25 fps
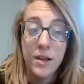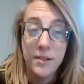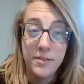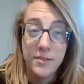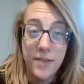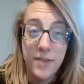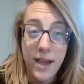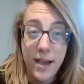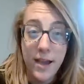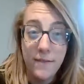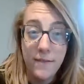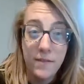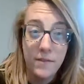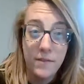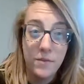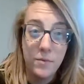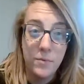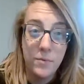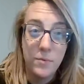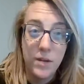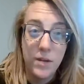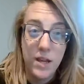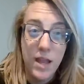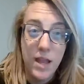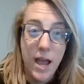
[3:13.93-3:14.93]
to have
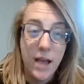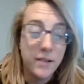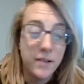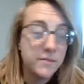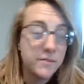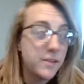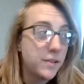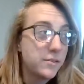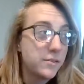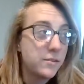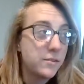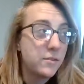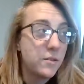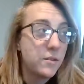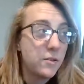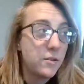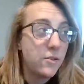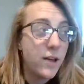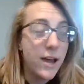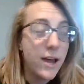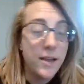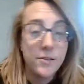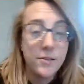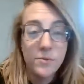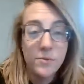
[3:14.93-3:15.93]
everybody access the
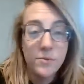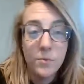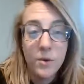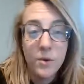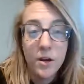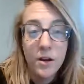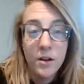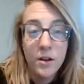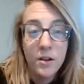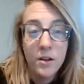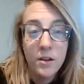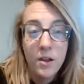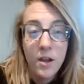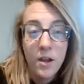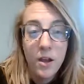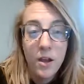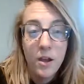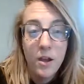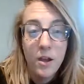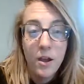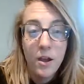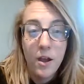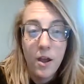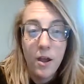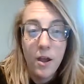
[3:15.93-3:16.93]
classwork.
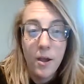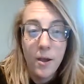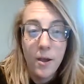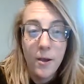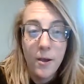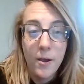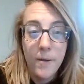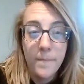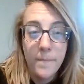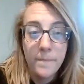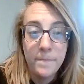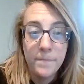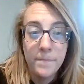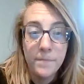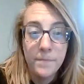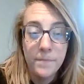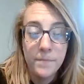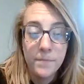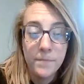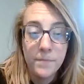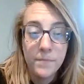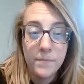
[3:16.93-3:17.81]
Um,